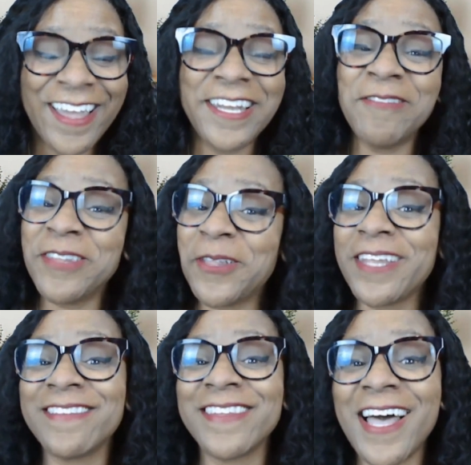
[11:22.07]
And even though
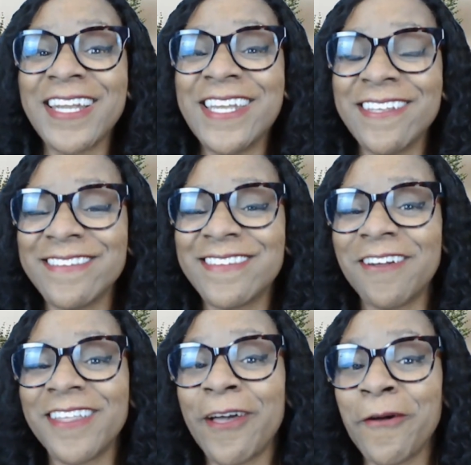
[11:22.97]
that's not
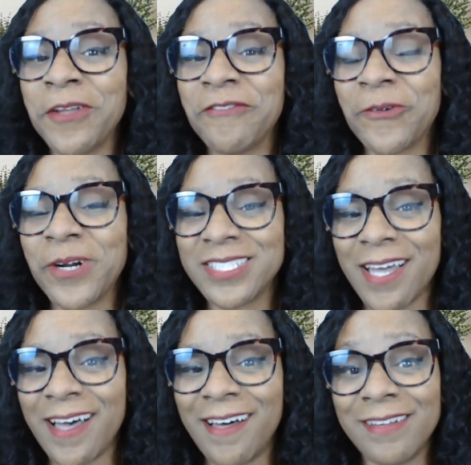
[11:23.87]
necessarily healthy for a
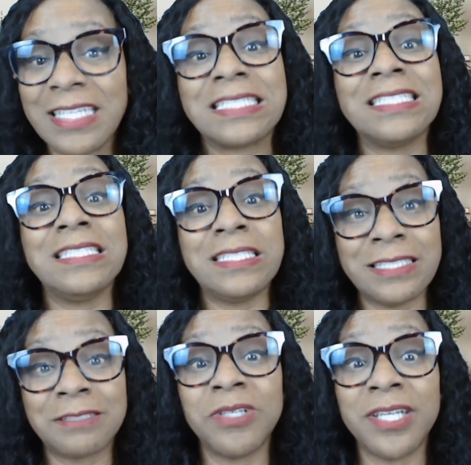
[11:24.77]
child, it
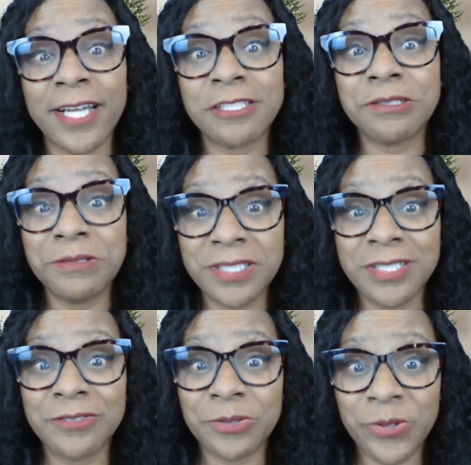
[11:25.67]
is what I
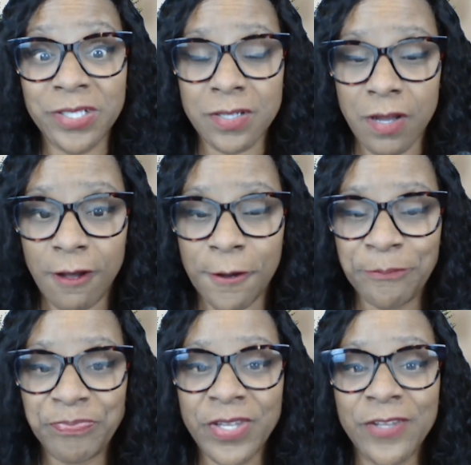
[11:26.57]
truly enjoyed,
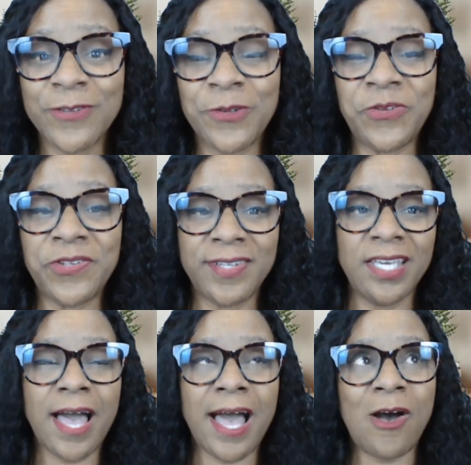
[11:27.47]
y'all. So you
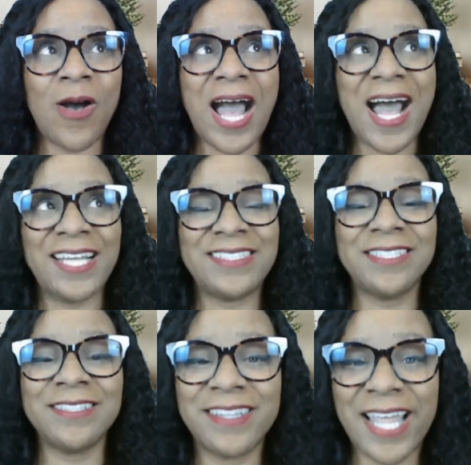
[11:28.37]
see how I
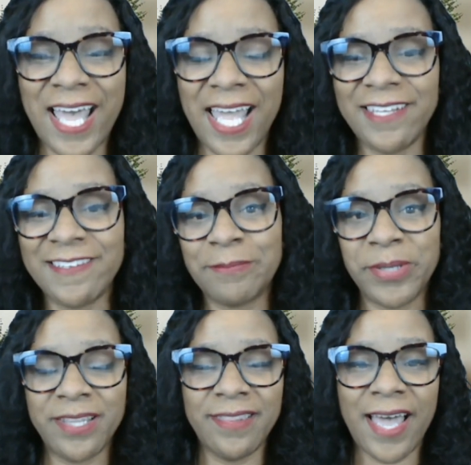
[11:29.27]
took that and
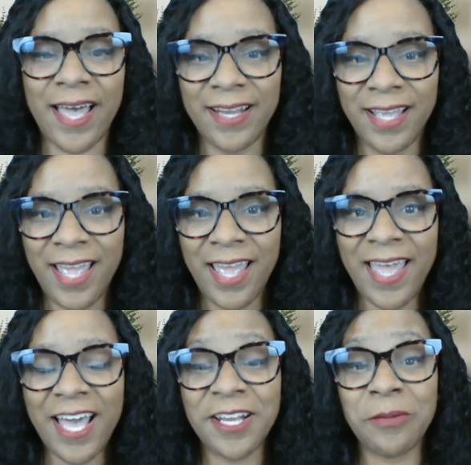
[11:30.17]
spin that
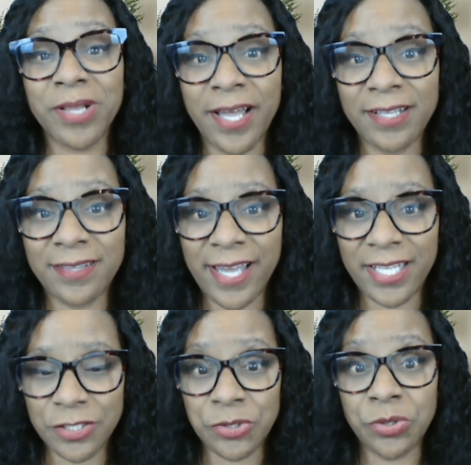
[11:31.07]
and applied
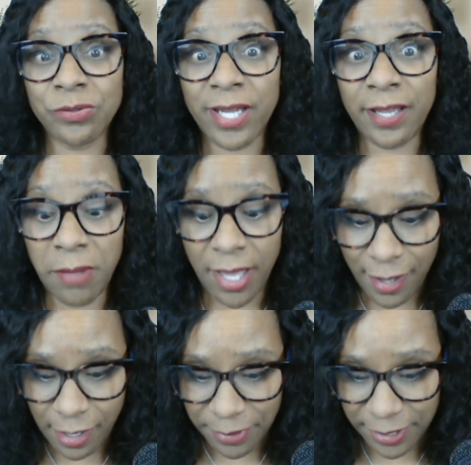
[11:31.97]
that to create my
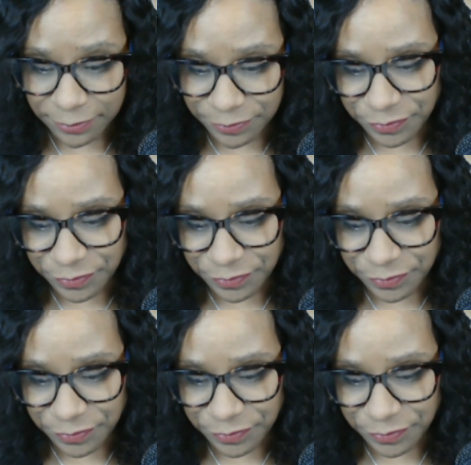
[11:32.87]
hobby.